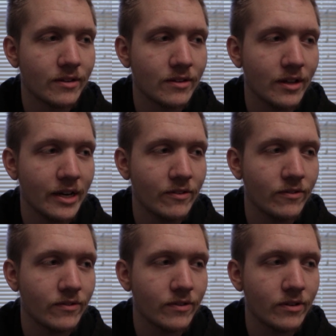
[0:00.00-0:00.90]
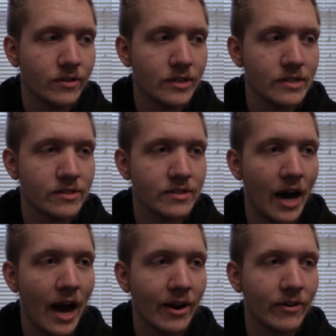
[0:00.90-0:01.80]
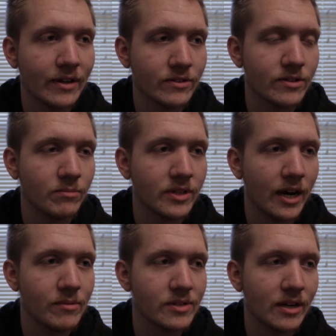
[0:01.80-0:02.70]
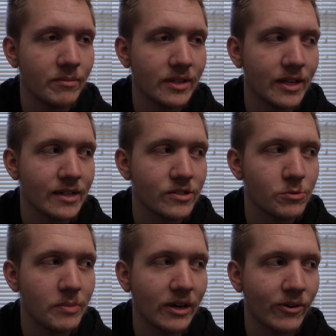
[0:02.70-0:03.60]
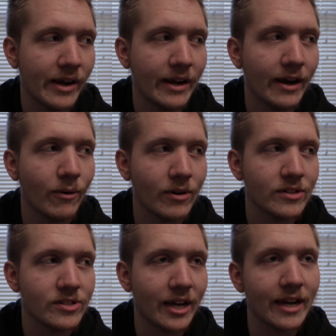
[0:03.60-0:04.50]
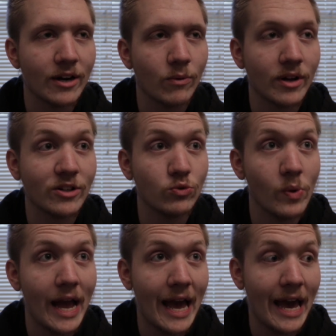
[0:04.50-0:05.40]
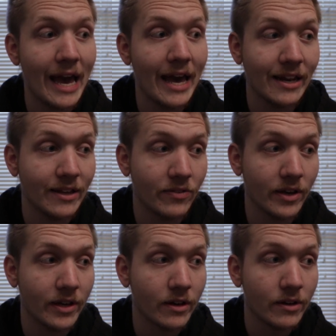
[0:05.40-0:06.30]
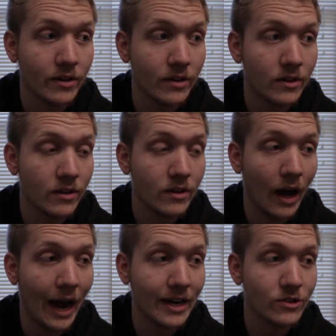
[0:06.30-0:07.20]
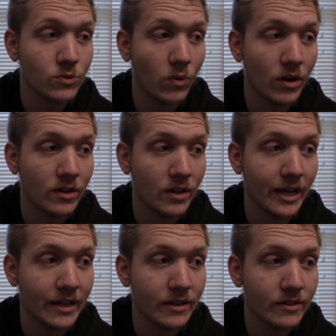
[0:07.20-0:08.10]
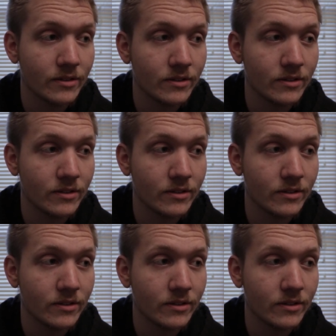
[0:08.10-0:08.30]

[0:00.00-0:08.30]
life is tiring sometimes, and I'm in that spell right now where it's like I don't want to do anything. I just want to like